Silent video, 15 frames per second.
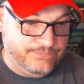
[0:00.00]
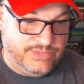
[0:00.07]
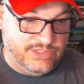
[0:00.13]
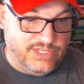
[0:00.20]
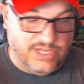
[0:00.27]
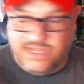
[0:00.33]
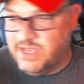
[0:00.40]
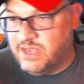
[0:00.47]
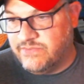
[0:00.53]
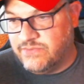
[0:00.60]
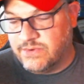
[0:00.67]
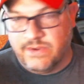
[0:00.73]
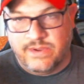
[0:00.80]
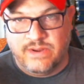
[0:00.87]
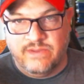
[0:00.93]
to
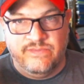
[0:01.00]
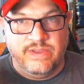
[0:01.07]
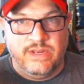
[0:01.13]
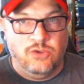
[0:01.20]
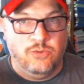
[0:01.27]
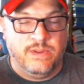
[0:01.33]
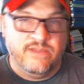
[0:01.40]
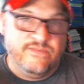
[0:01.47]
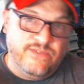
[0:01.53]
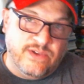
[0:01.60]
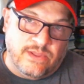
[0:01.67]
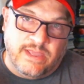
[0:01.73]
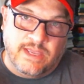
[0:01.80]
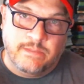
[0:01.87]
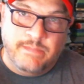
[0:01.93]
cover on a video, but I
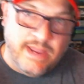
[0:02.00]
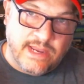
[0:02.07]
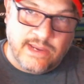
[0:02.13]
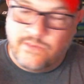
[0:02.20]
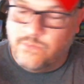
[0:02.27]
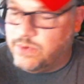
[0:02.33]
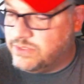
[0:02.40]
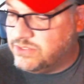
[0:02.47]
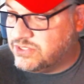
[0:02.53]
felt like making one.